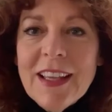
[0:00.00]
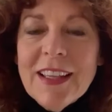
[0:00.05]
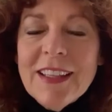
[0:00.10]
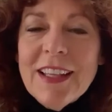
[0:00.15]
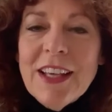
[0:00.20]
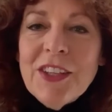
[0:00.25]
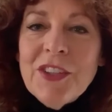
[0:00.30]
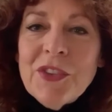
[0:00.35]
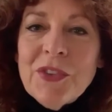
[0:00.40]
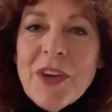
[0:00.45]

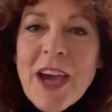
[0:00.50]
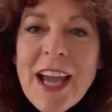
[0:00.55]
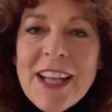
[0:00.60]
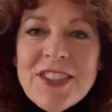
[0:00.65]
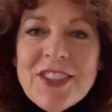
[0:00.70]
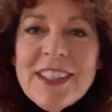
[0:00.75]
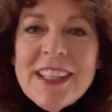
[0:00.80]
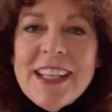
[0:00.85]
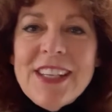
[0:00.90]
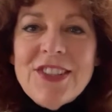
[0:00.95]

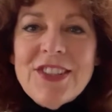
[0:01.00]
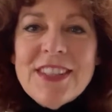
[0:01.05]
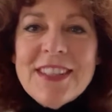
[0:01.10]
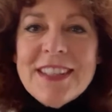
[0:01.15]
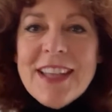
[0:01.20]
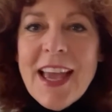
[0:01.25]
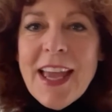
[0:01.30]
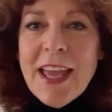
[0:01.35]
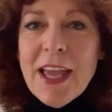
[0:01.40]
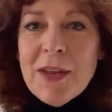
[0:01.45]
Congratulations,
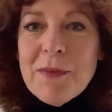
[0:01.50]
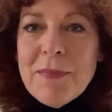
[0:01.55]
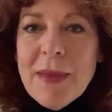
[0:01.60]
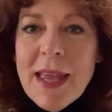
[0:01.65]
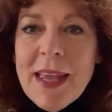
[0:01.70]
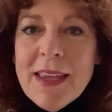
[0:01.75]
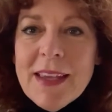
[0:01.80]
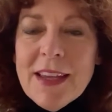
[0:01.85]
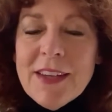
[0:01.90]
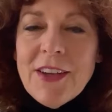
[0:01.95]
Ion
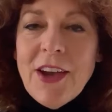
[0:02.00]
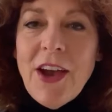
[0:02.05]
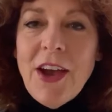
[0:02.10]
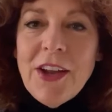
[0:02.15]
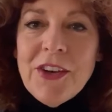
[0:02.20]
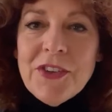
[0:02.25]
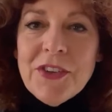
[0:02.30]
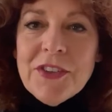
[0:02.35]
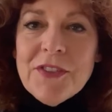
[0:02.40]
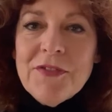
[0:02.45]
Bank, on
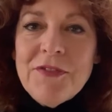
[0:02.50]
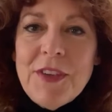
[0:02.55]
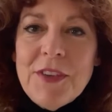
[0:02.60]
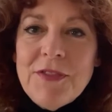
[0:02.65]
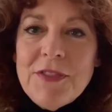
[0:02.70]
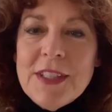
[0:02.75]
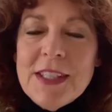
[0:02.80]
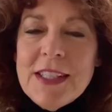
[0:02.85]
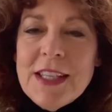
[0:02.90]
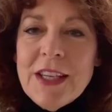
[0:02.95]

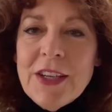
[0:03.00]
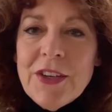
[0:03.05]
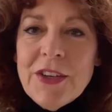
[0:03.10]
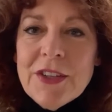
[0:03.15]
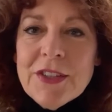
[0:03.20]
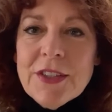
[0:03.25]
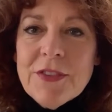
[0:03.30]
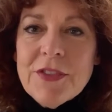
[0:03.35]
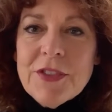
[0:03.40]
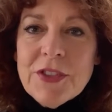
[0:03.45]
150
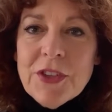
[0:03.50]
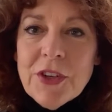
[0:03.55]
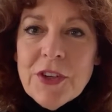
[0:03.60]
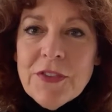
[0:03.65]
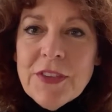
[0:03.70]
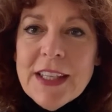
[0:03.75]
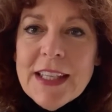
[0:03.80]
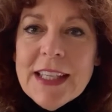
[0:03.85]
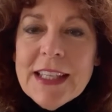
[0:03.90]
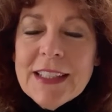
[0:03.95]
years of
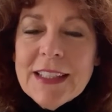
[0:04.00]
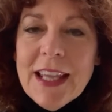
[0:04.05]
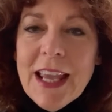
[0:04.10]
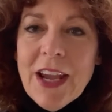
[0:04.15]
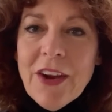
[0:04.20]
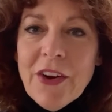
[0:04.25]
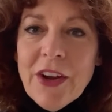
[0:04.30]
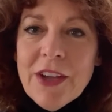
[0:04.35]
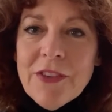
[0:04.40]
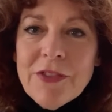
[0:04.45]
serving and
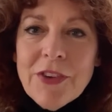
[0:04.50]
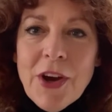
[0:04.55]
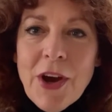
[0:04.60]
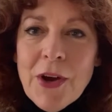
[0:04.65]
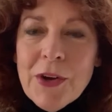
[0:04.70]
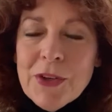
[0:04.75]
caring for our